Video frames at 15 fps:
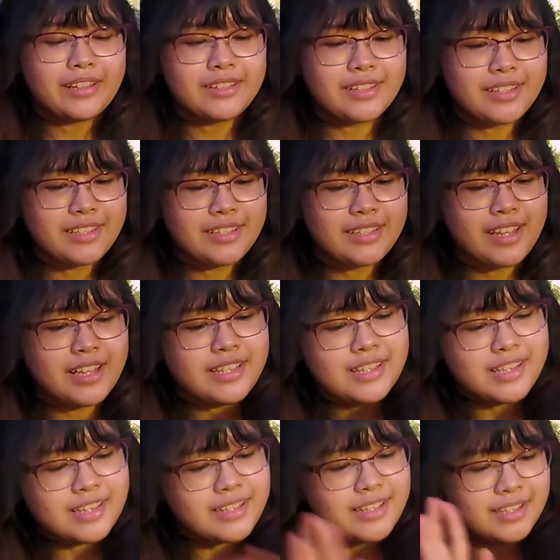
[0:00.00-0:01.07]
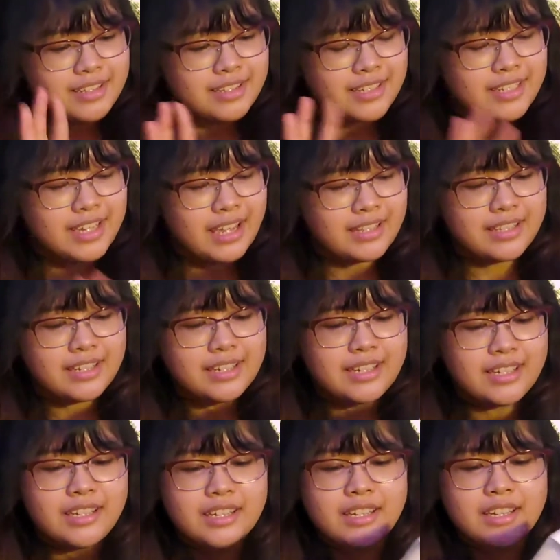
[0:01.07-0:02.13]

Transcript: so this ATEEZ Destiny 18E,